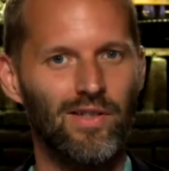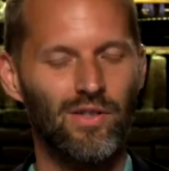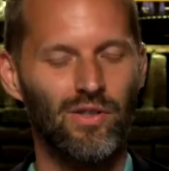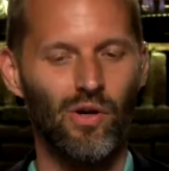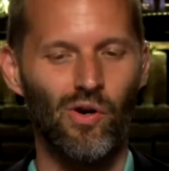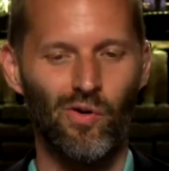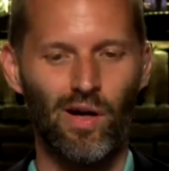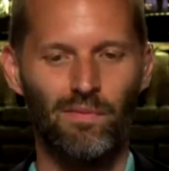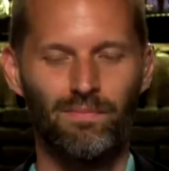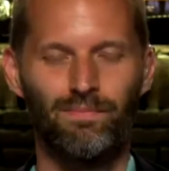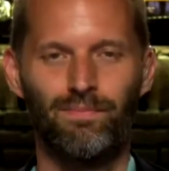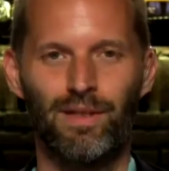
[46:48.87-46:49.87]
So I'd
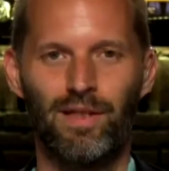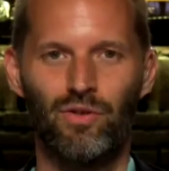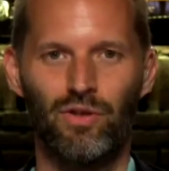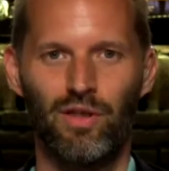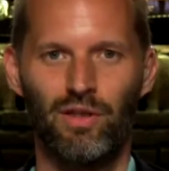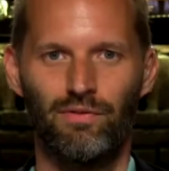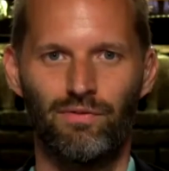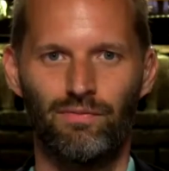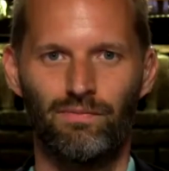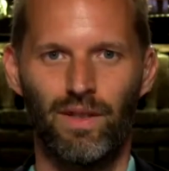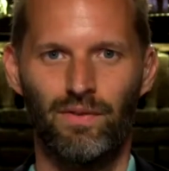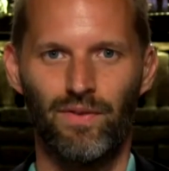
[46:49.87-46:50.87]
uh, be interested if
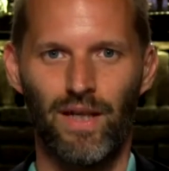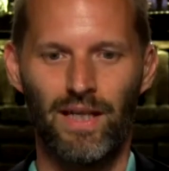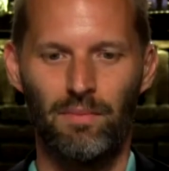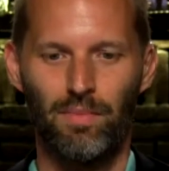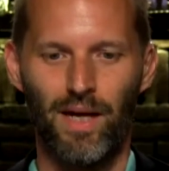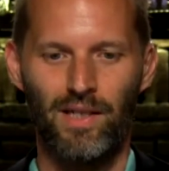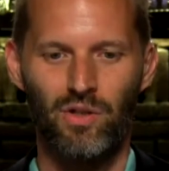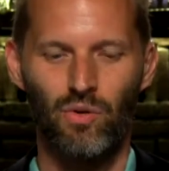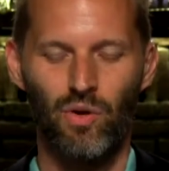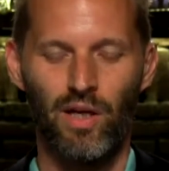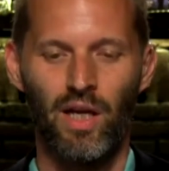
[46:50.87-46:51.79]
if I get back to it.